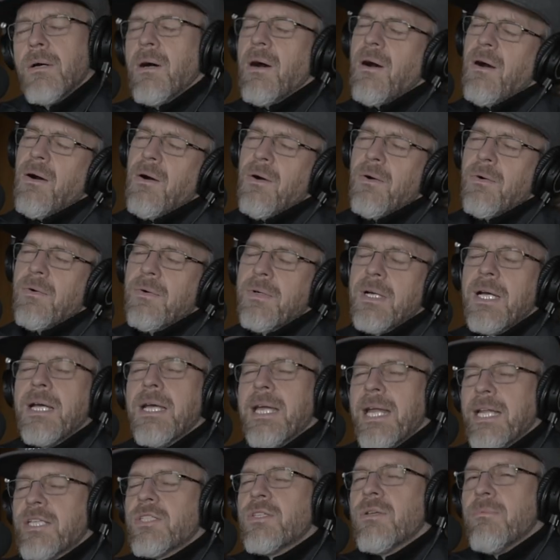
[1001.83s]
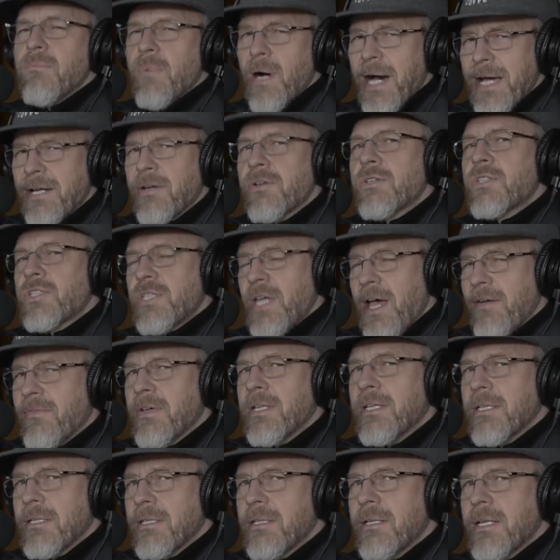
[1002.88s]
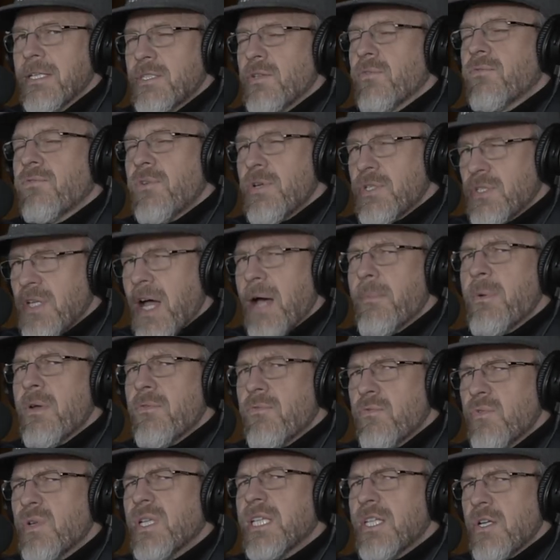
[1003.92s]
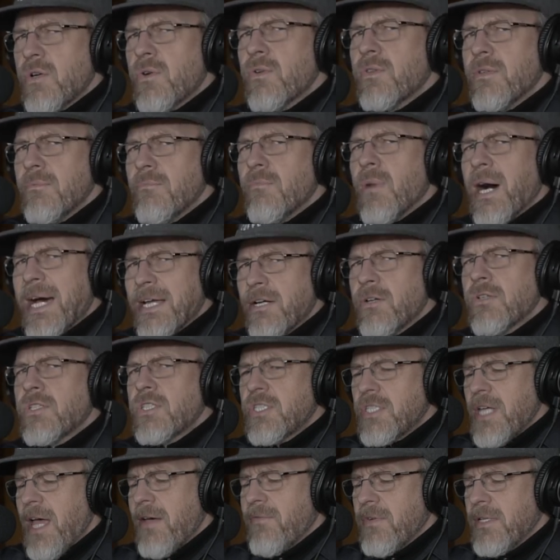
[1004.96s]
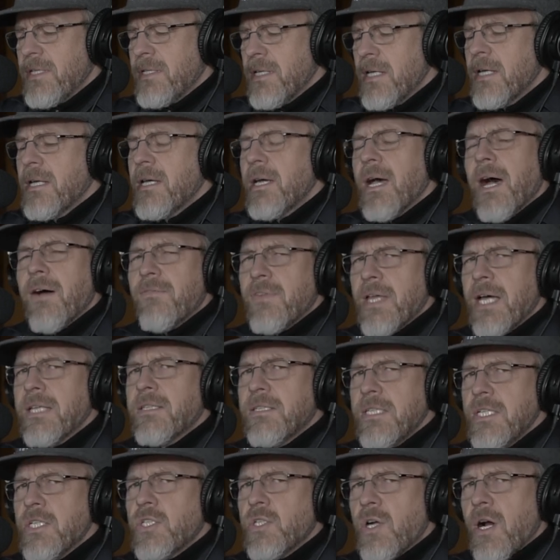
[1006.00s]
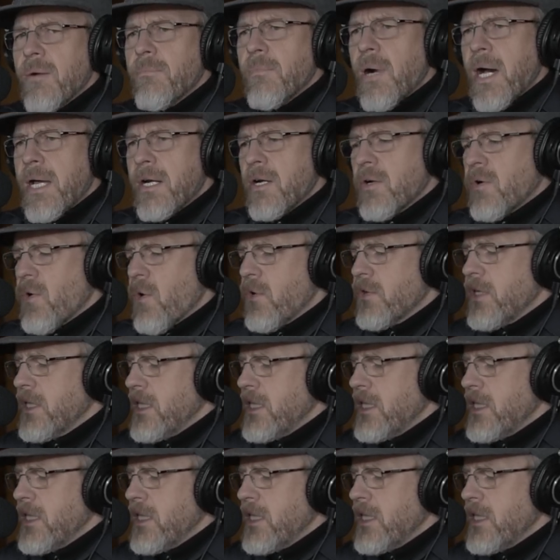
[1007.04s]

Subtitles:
Oh, it's the minor 7. It's the first time we've really heard the minor 7 of that D sharp minor chord.